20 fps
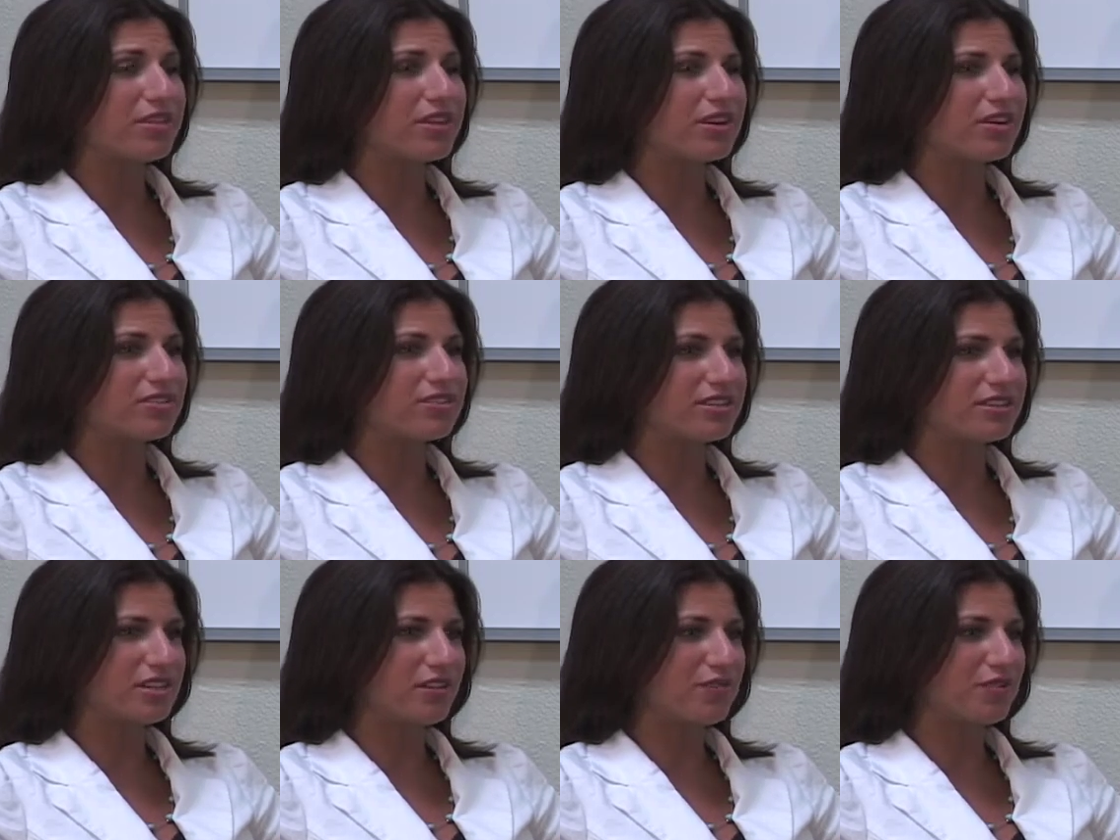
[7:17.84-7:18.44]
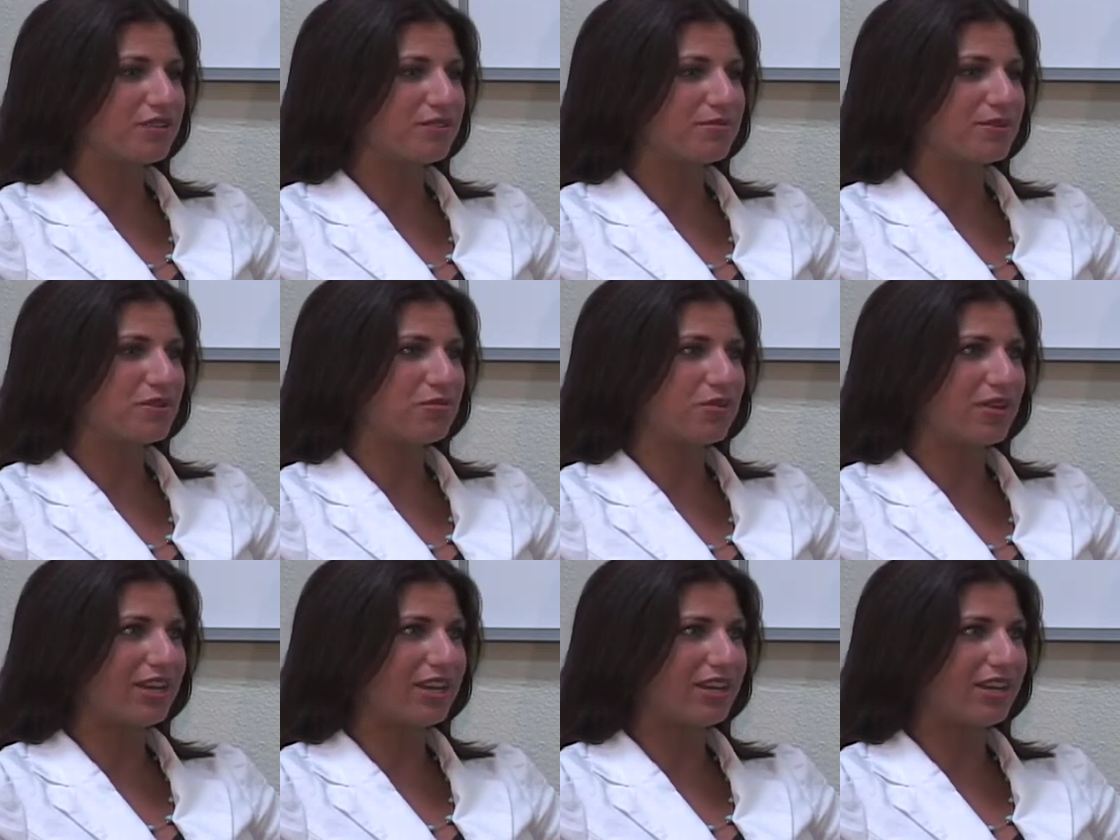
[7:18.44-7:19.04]
there is a difference
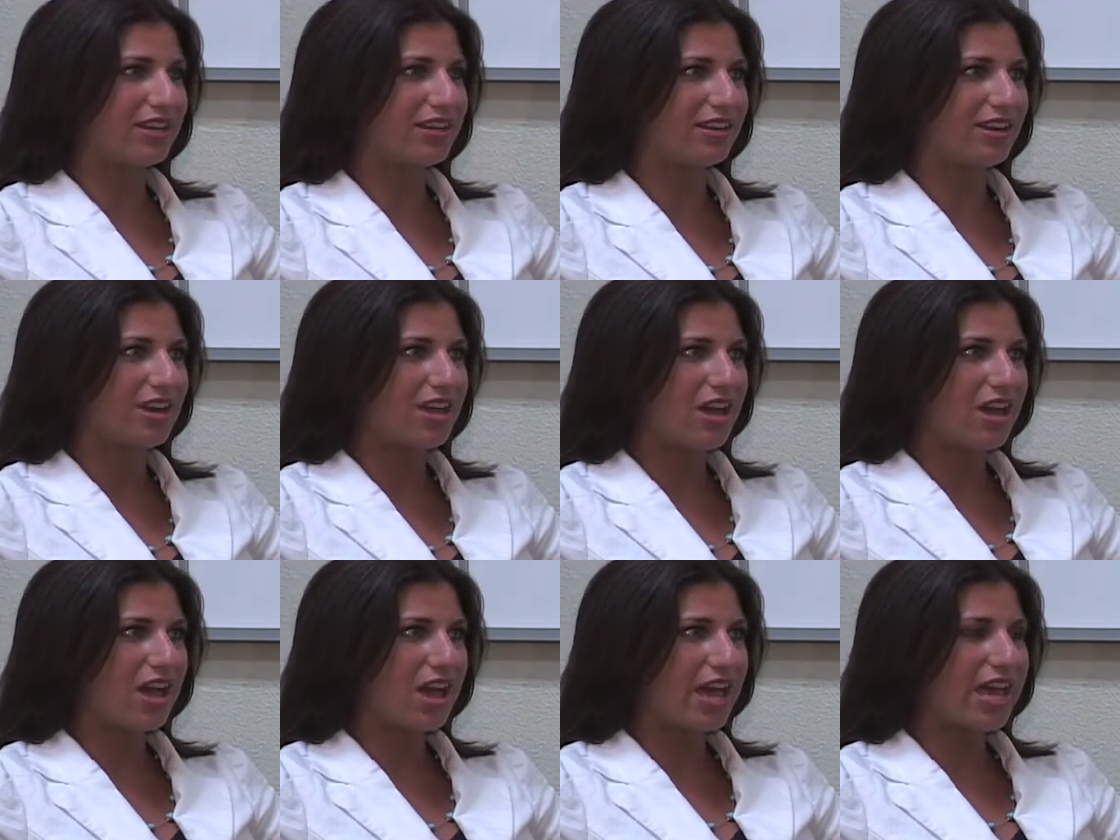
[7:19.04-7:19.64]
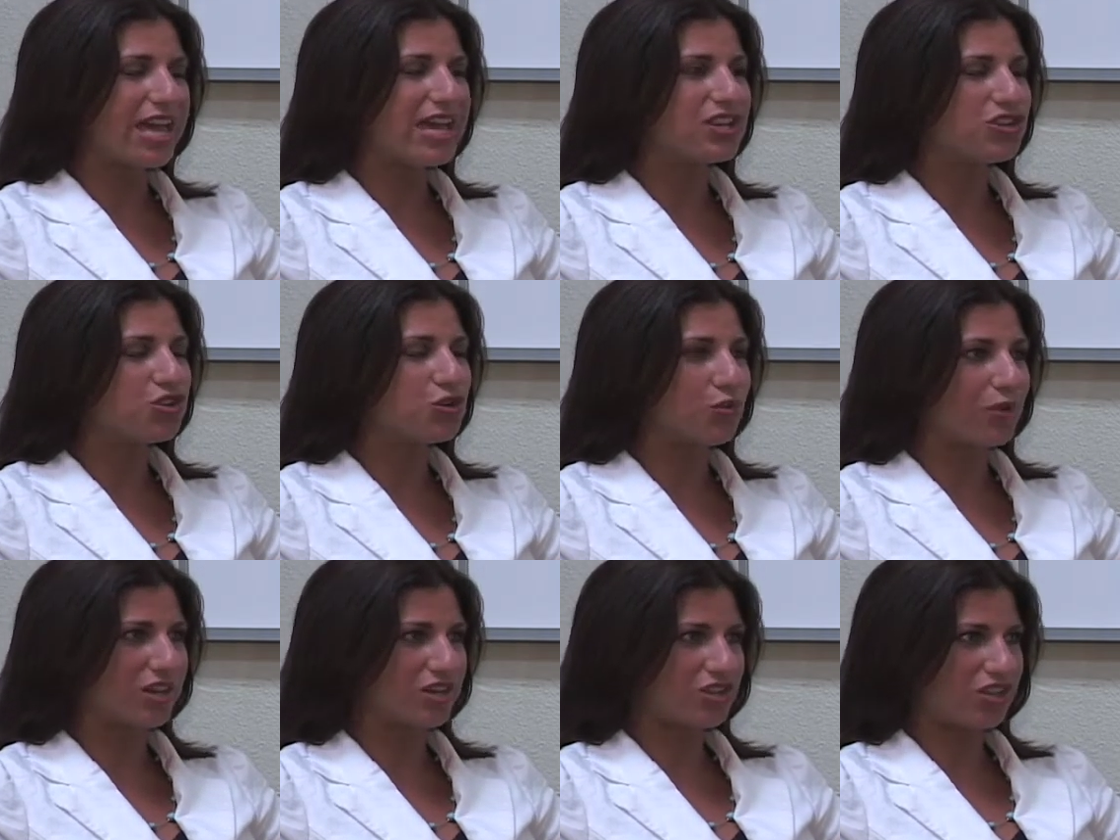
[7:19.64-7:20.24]
between
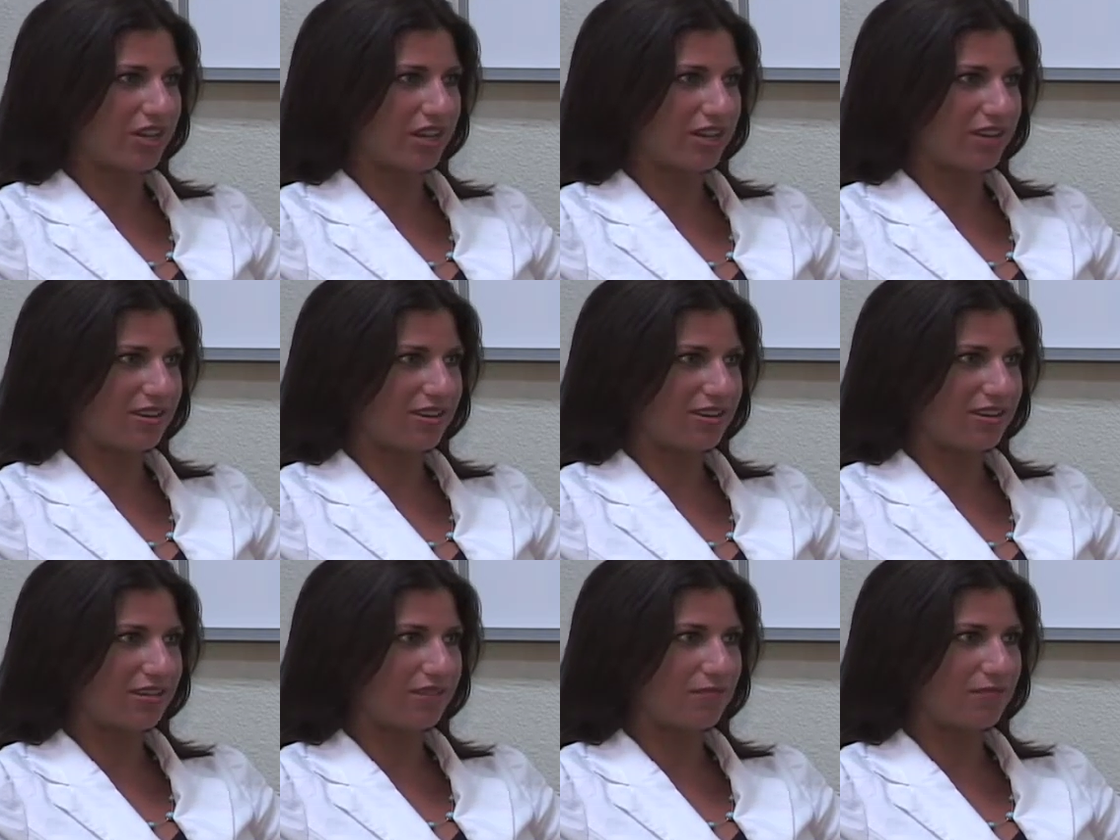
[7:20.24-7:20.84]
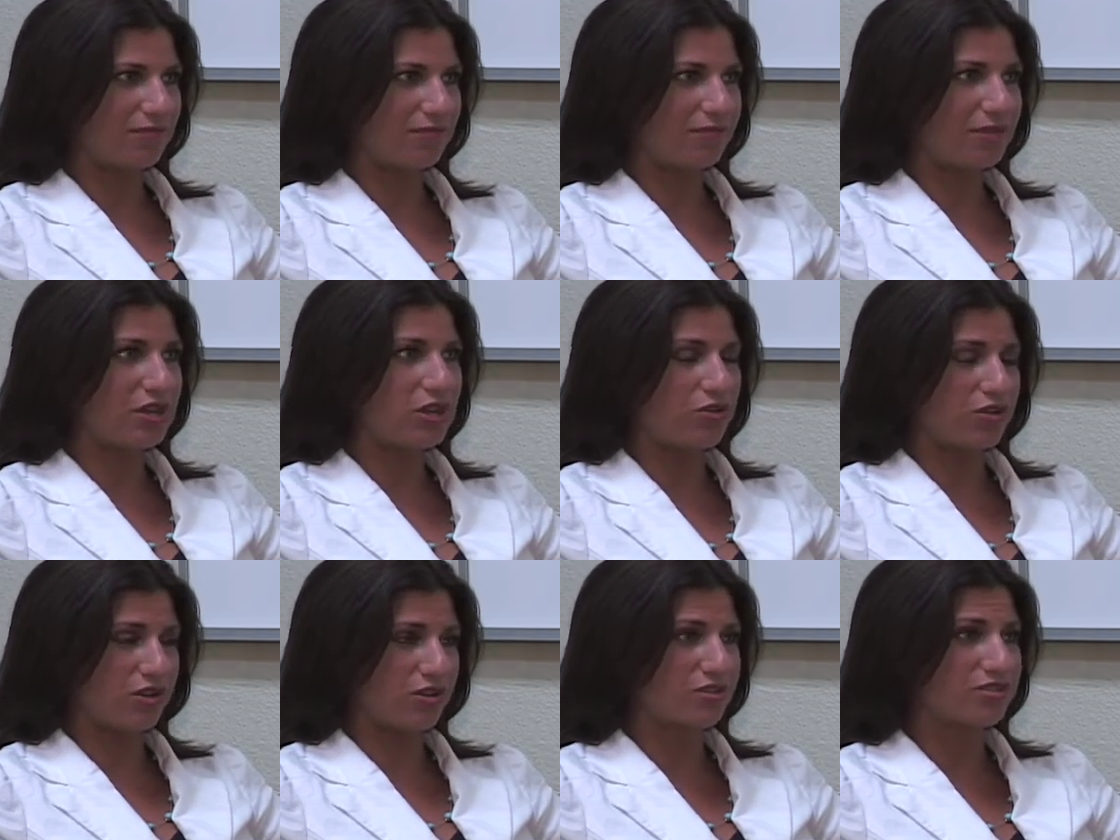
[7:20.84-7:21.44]
intuition, you
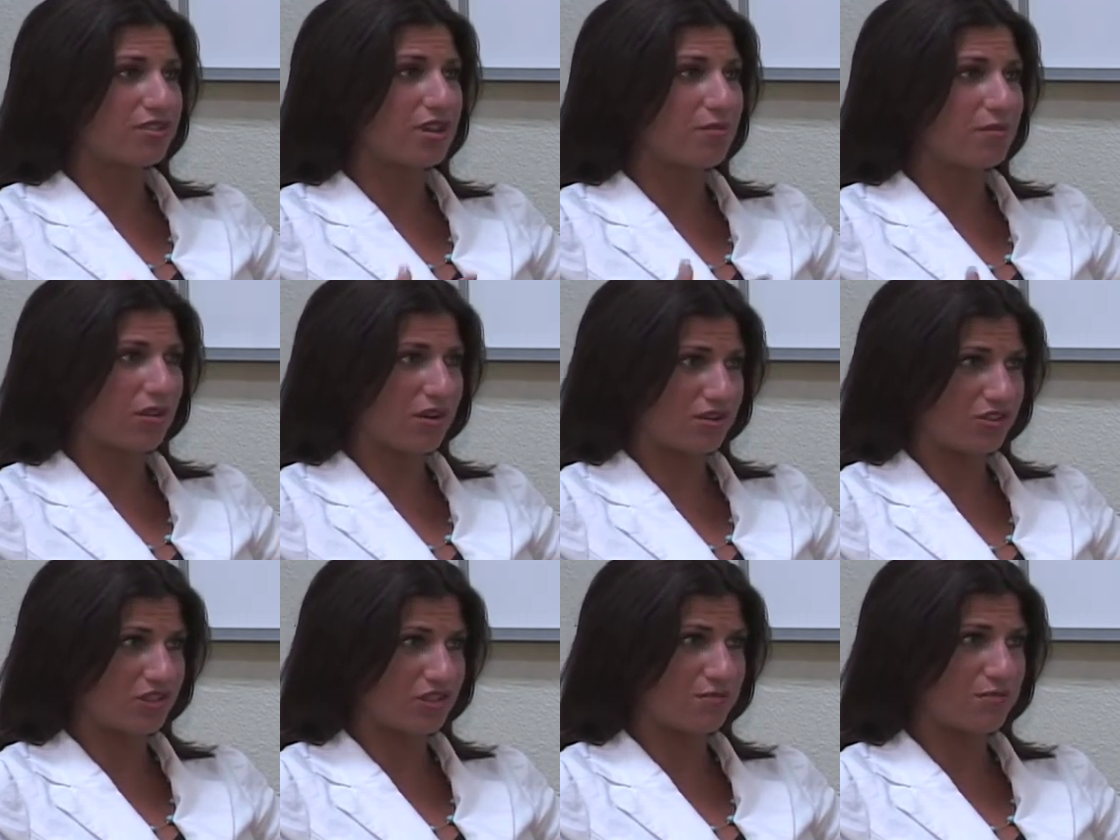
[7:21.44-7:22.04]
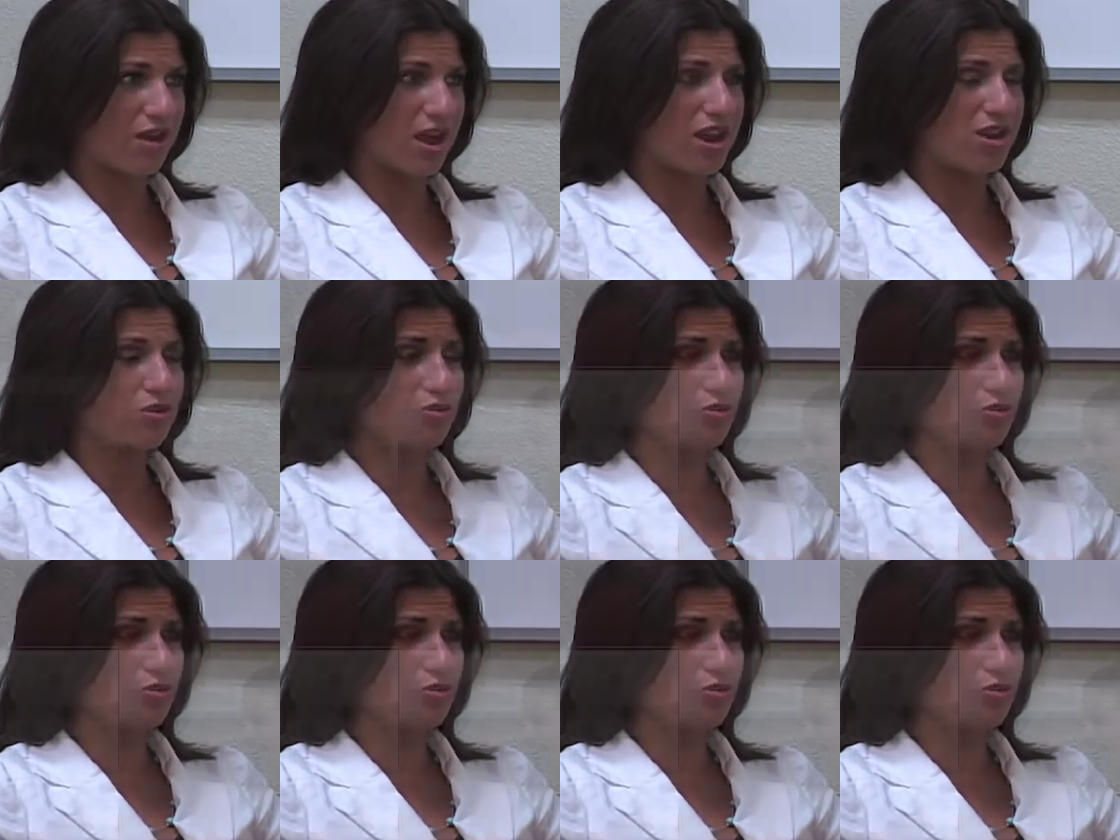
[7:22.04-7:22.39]
know, your subconscious mind